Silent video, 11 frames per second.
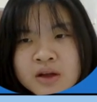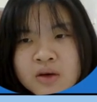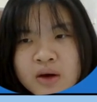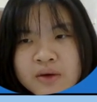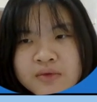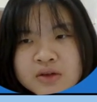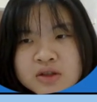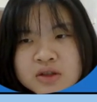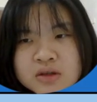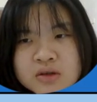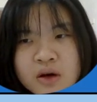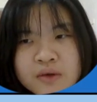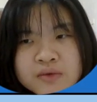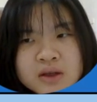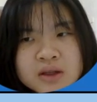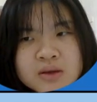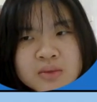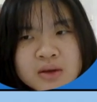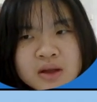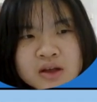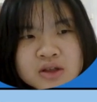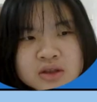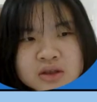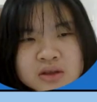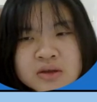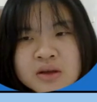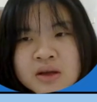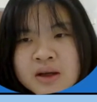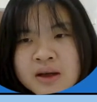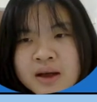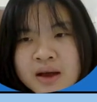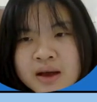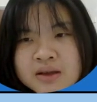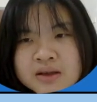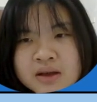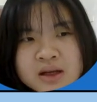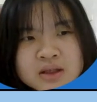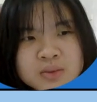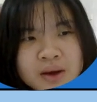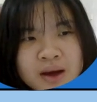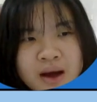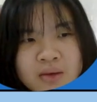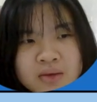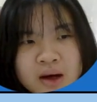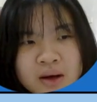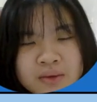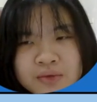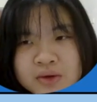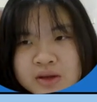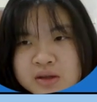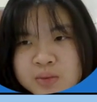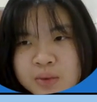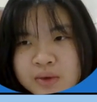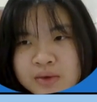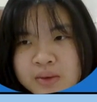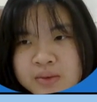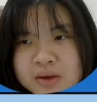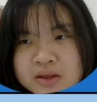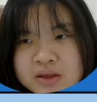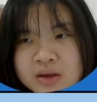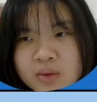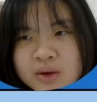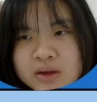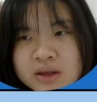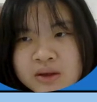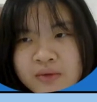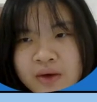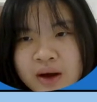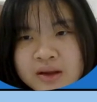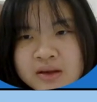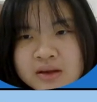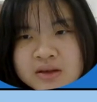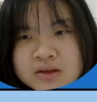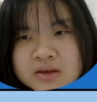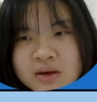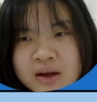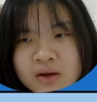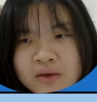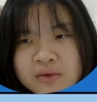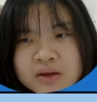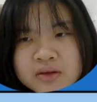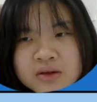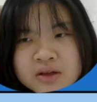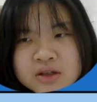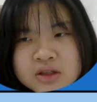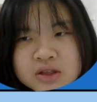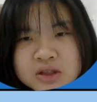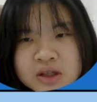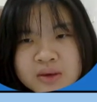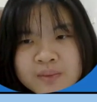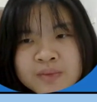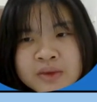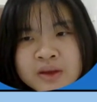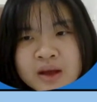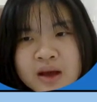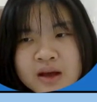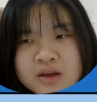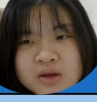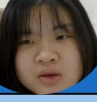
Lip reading: coefficient of determination. And the expected outcome for this program is to quantify the strength of the relationship and